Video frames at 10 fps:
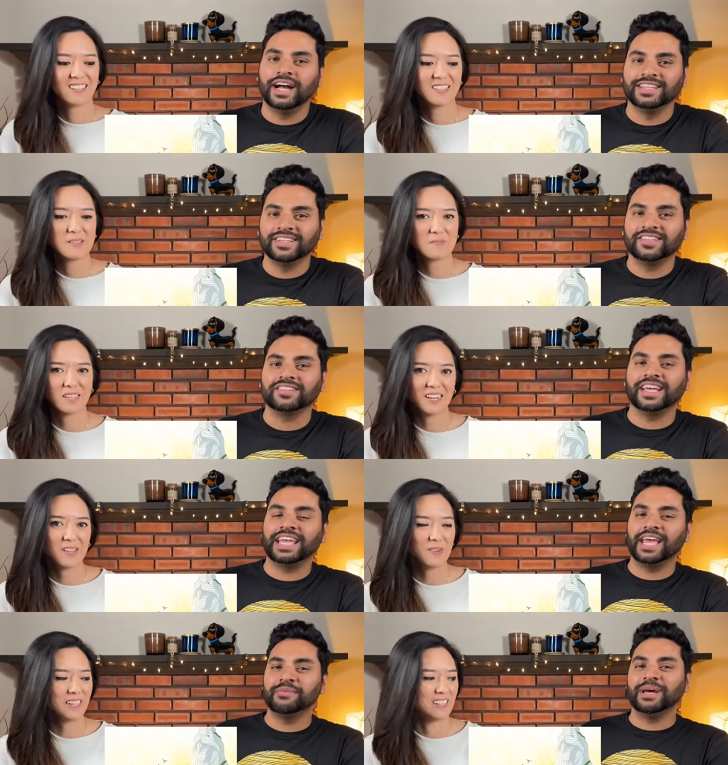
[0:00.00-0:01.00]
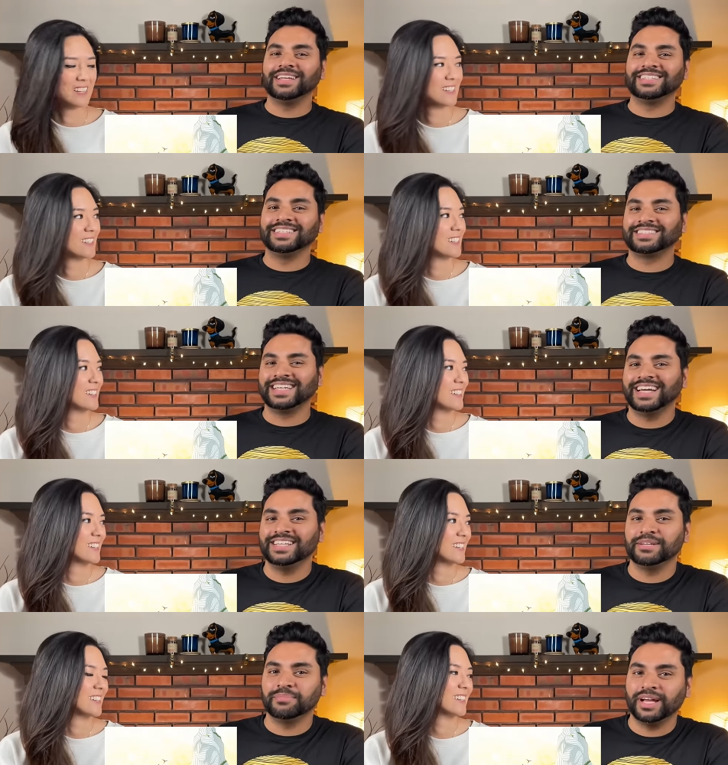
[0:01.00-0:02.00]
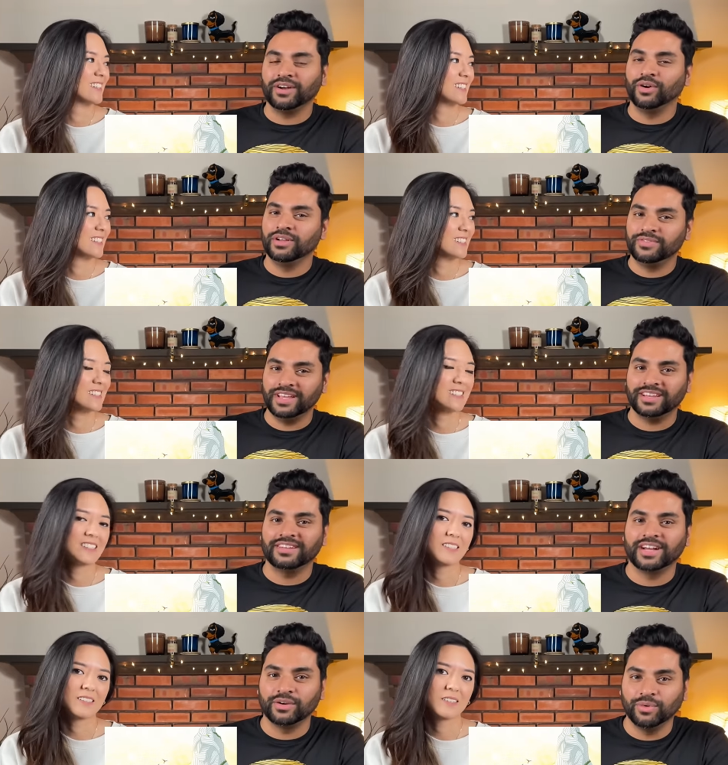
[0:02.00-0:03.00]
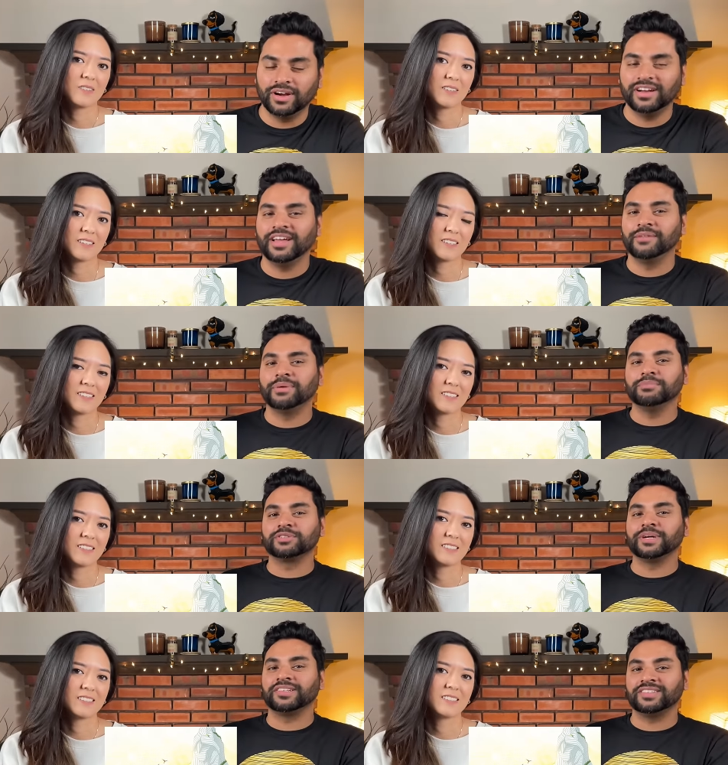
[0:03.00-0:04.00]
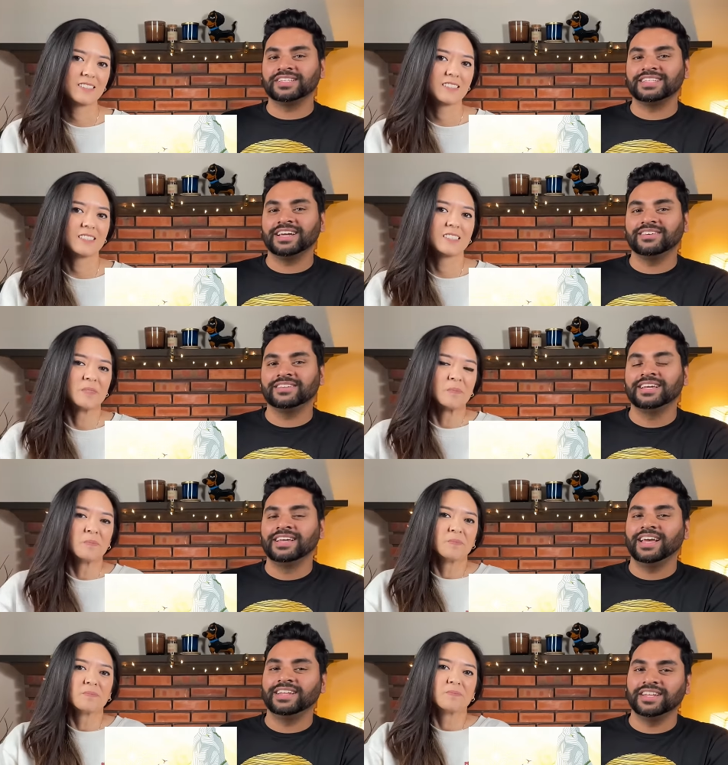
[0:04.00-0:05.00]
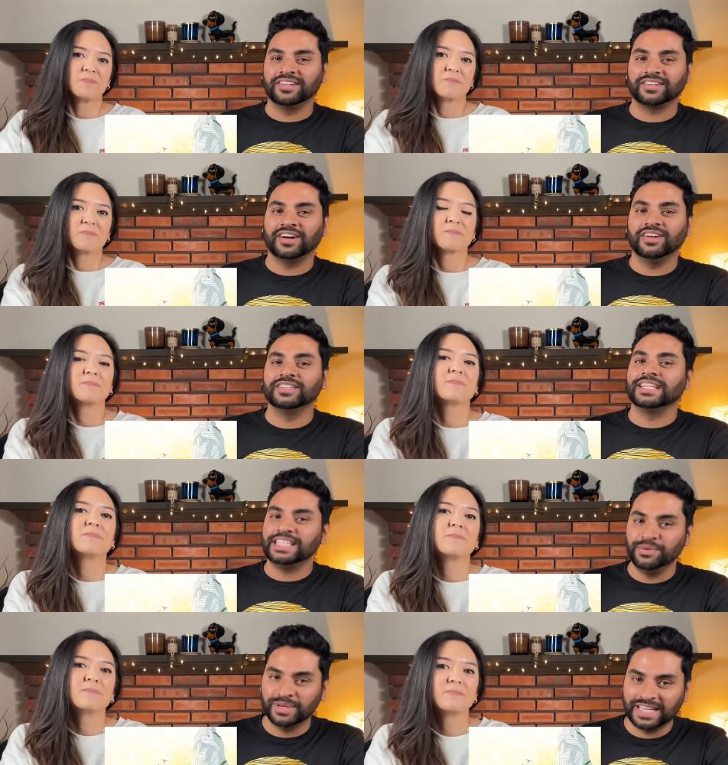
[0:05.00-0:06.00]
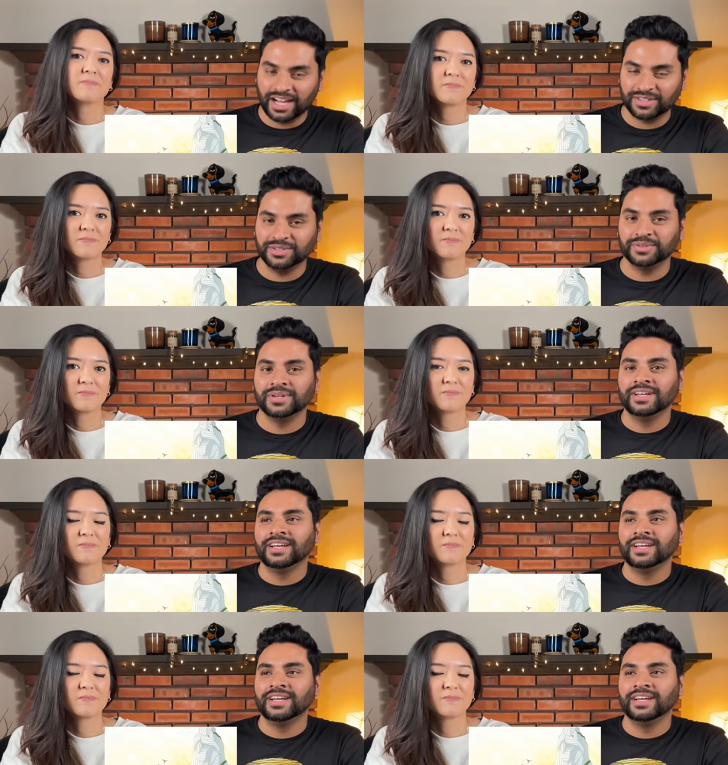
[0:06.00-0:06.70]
Speaker 1: This is a game designed by Olivier Gregoire and published by Sit Down, and it is called Tiwanaku.